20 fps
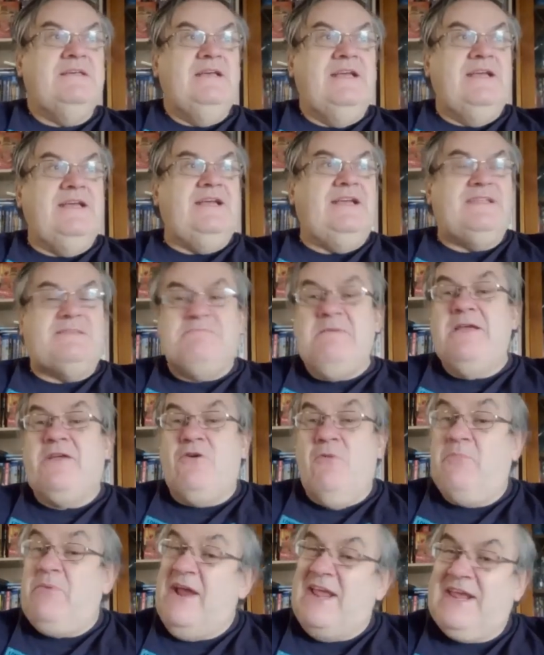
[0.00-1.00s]
it's
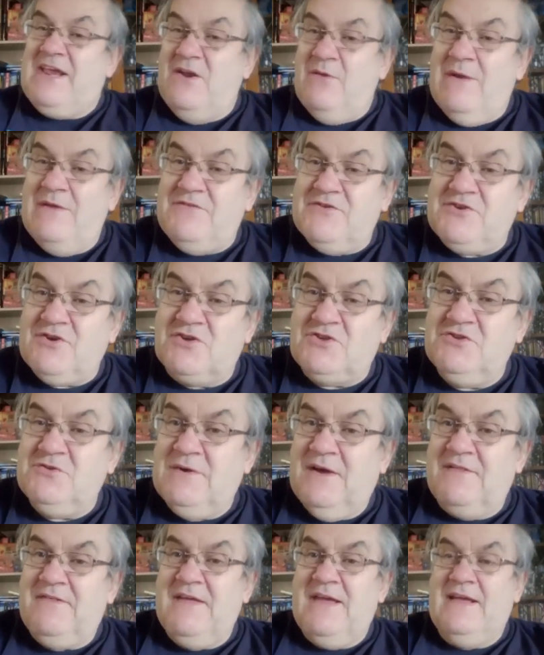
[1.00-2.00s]
make or break in a way for Doctor
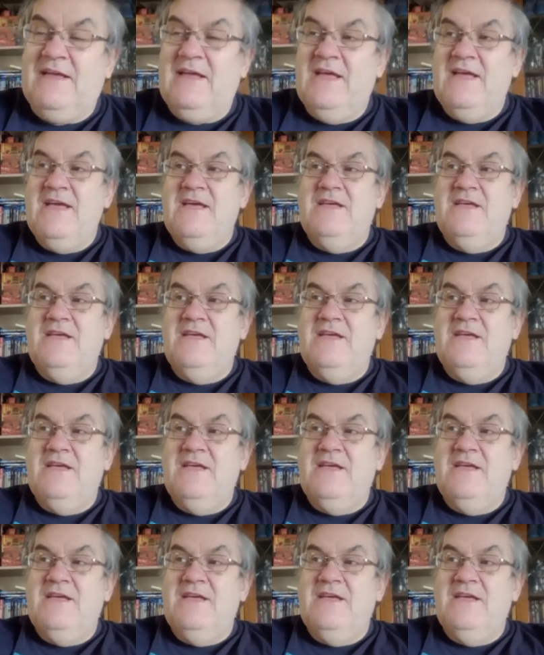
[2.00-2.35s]
Who, I think.